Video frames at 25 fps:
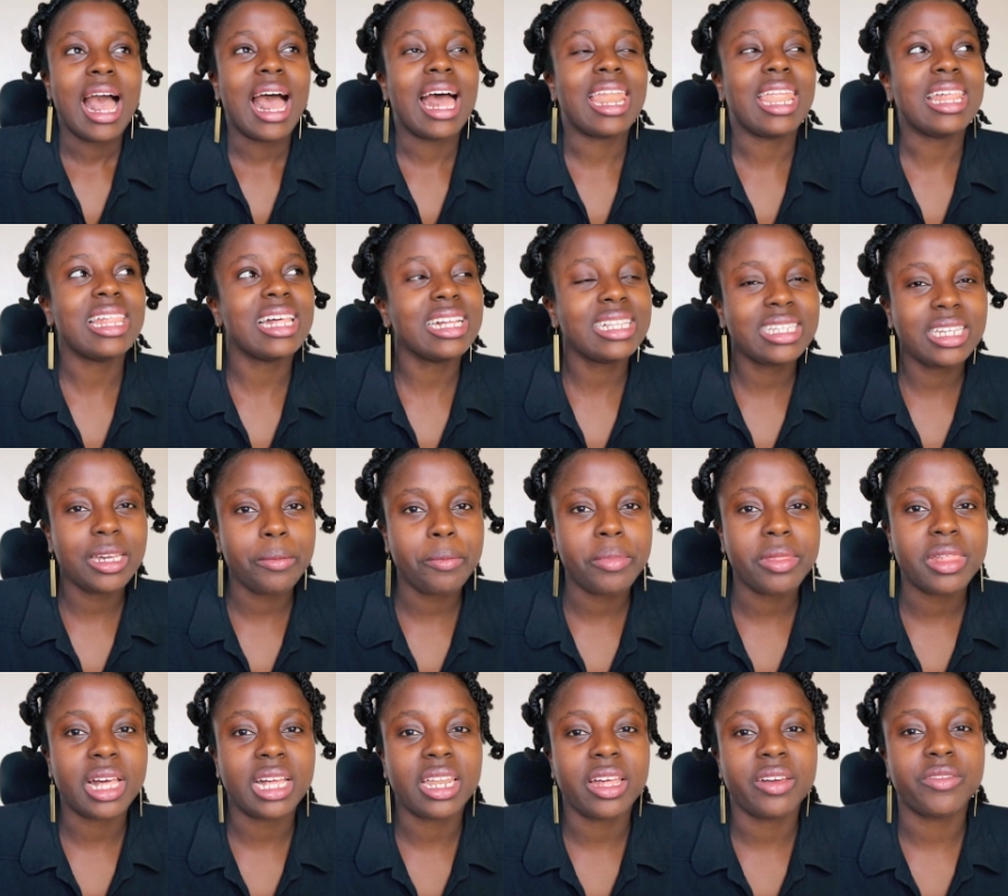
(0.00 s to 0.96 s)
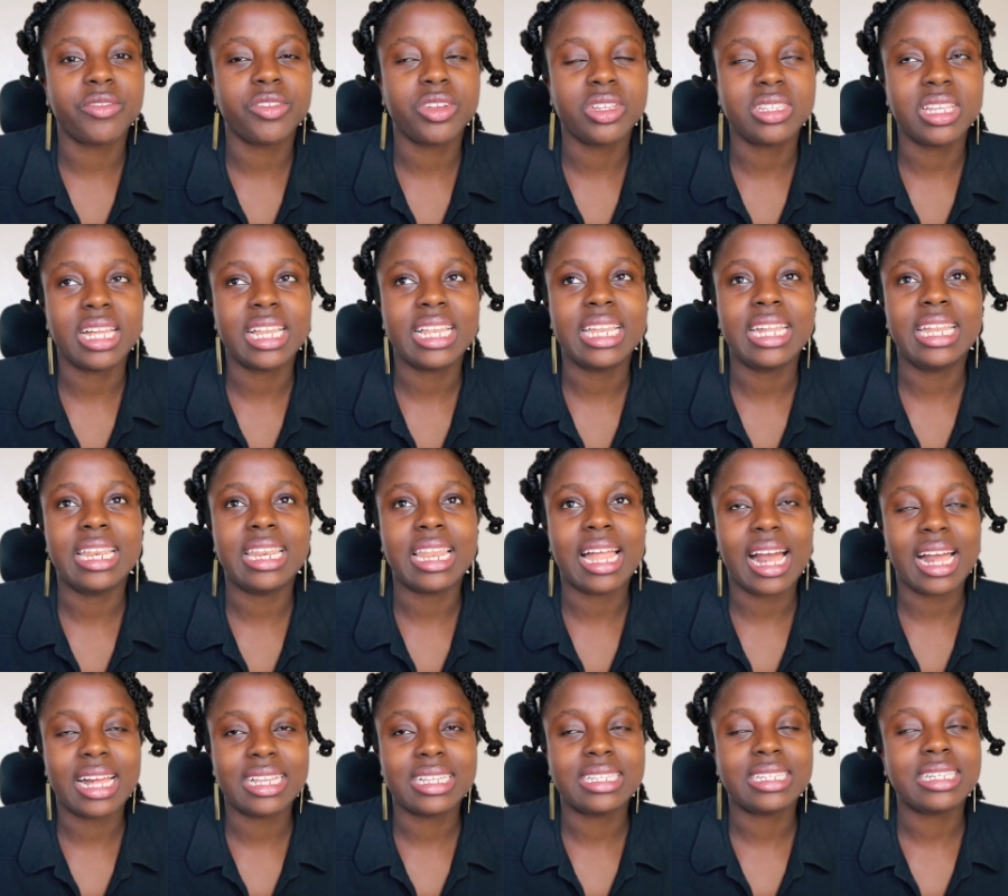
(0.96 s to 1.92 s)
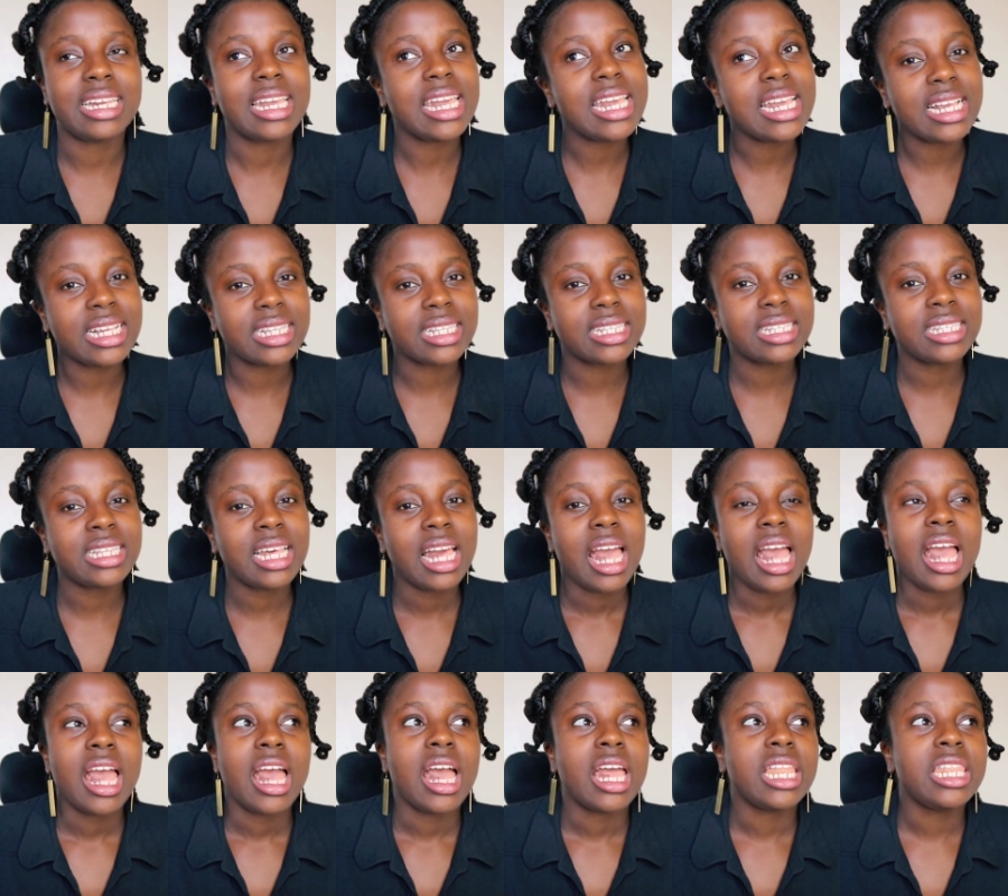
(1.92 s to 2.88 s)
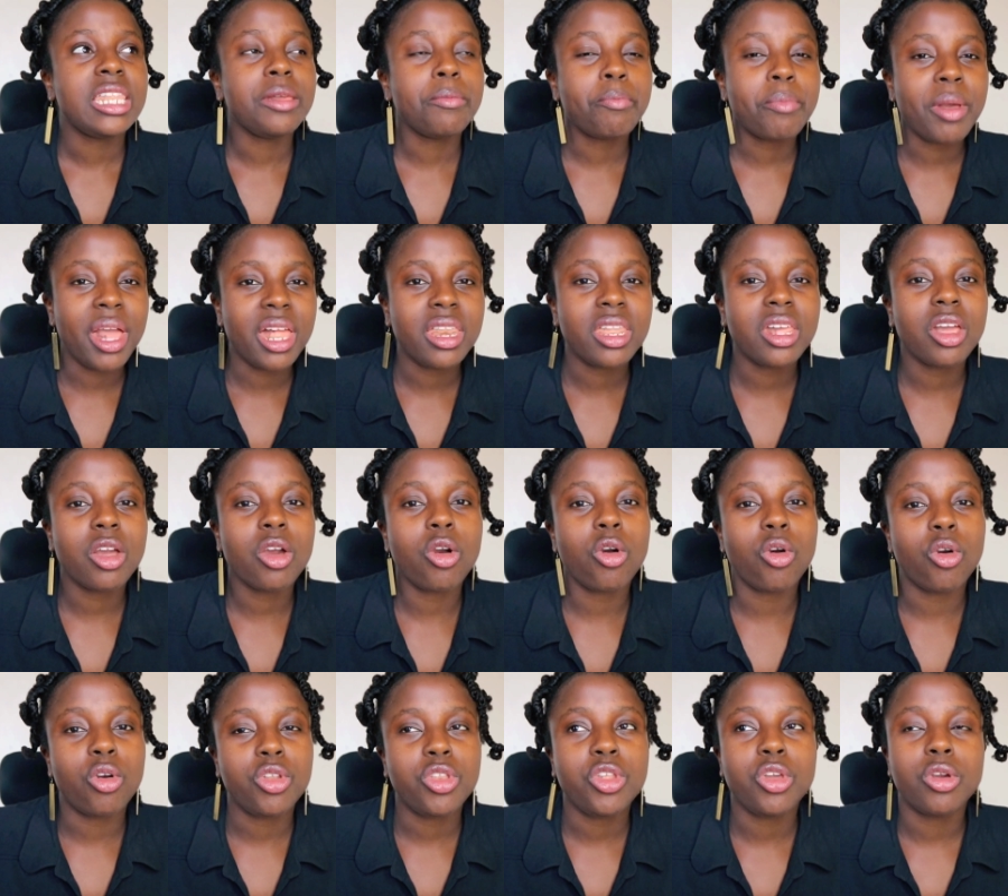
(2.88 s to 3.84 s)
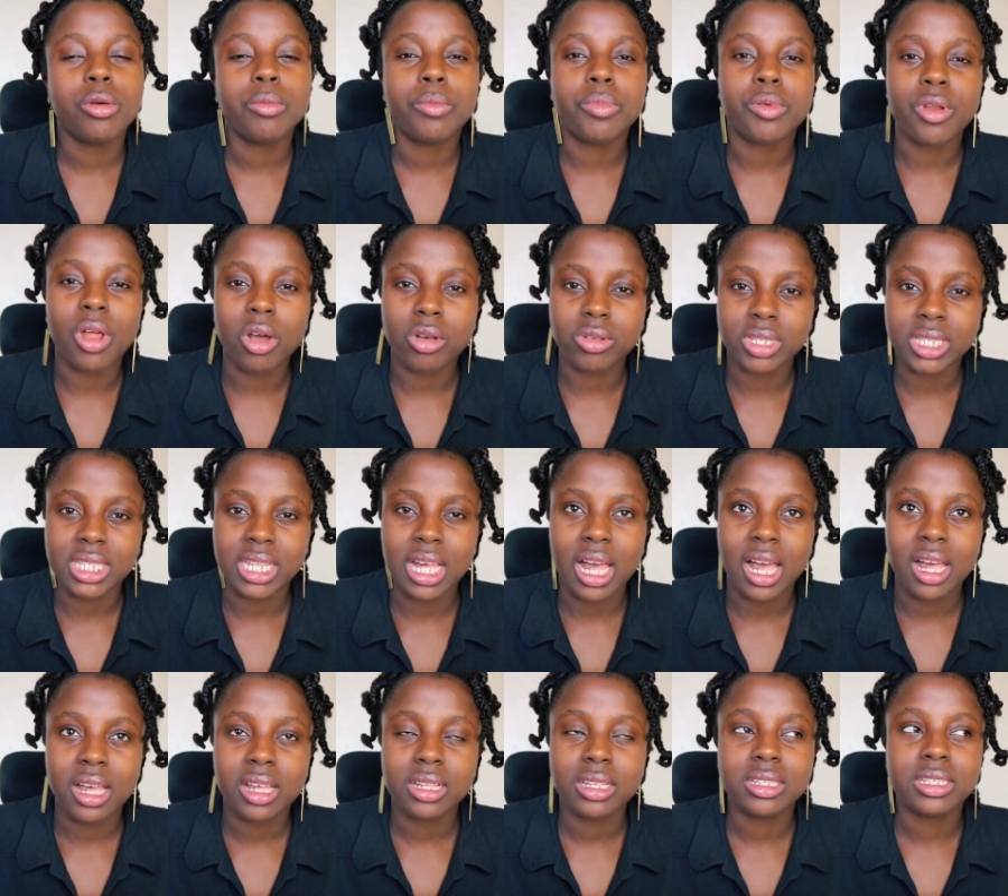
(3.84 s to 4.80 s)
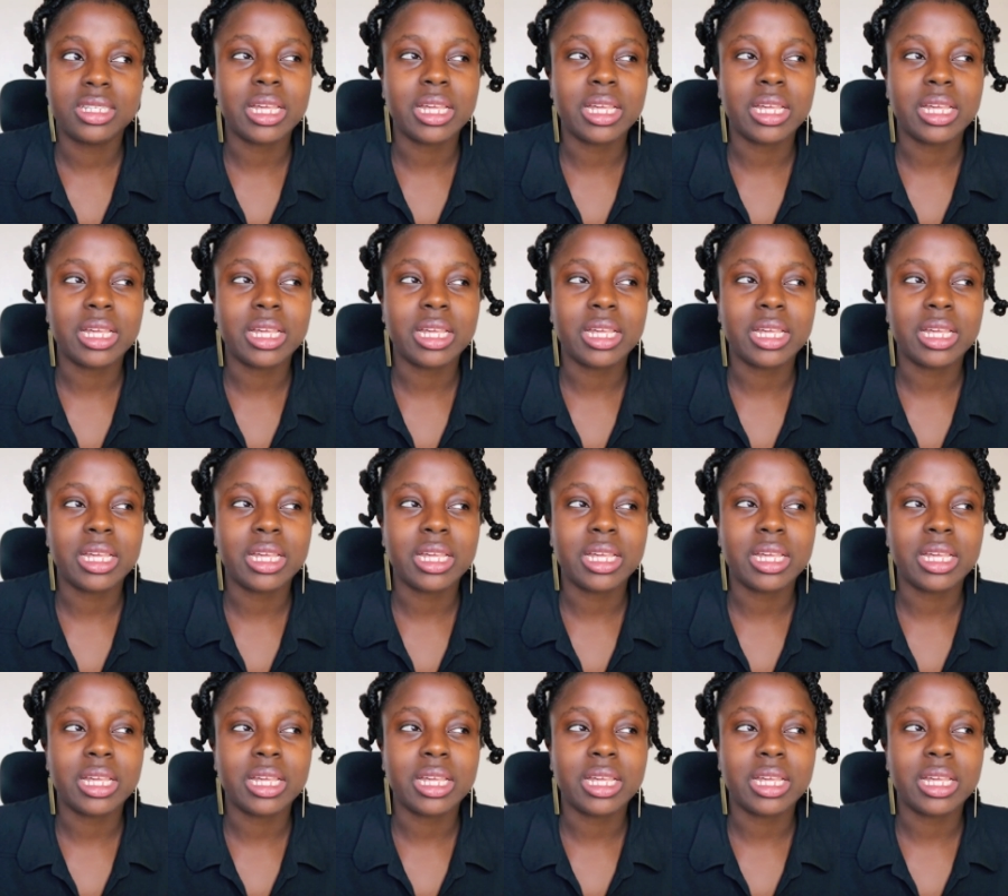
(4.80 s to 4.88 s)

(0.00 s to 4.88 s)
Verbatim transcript: Another tip that I've recently learned is Depending on your browser,